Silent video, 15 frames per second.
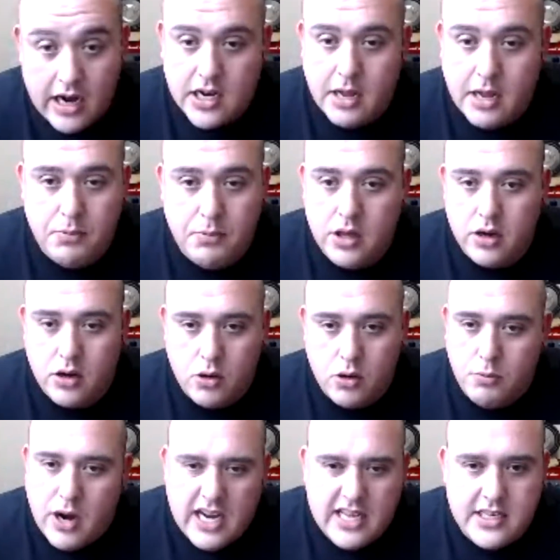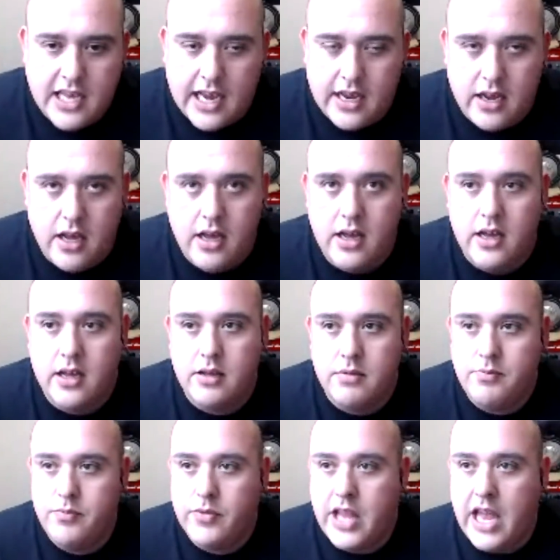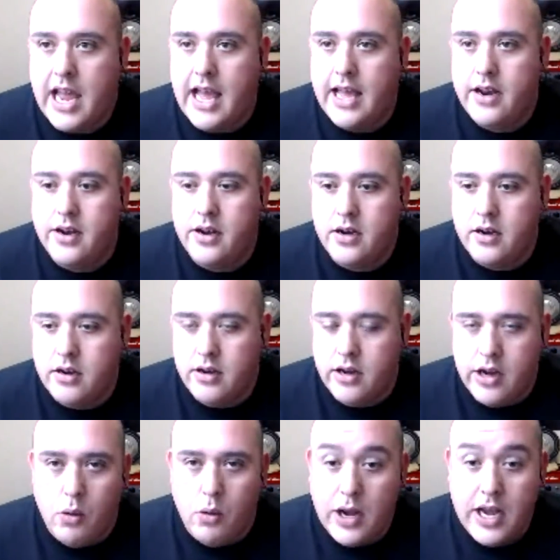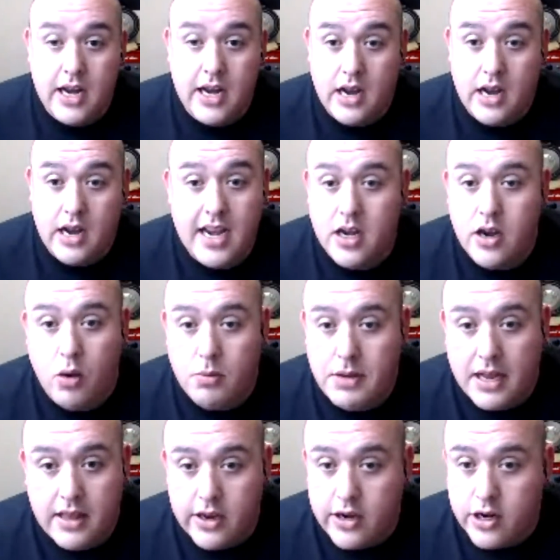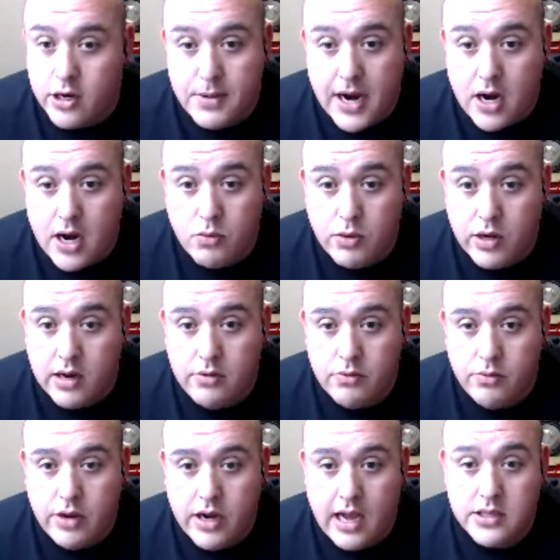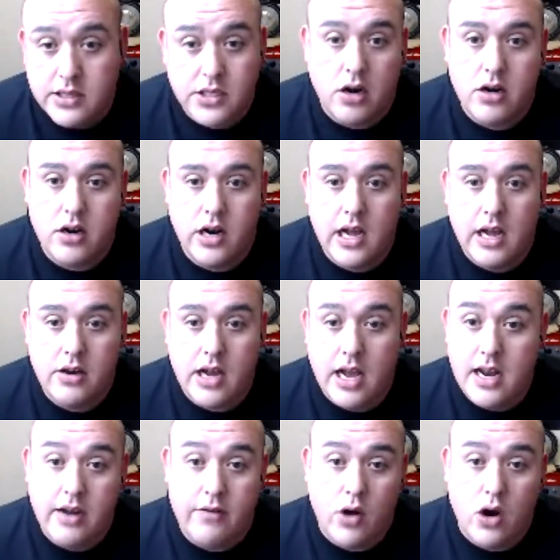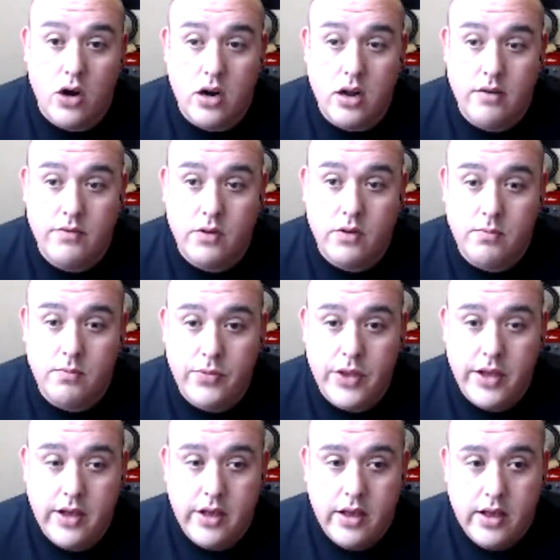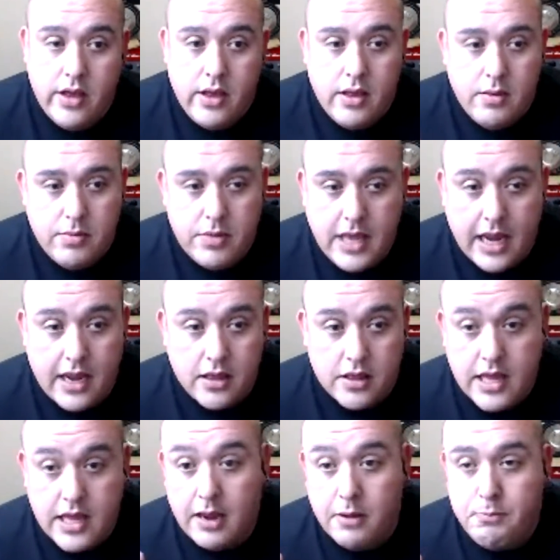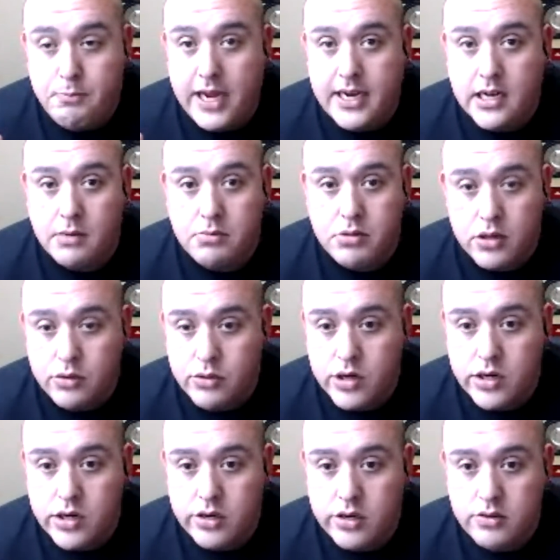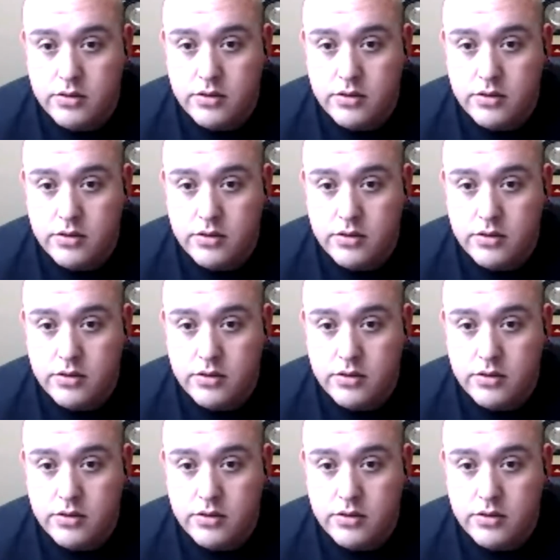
a couple other cool brands like uh, they had you know we didn't I didn't know about Linear Power when when I started out. I'd never heard of them. They they picked up Lunar,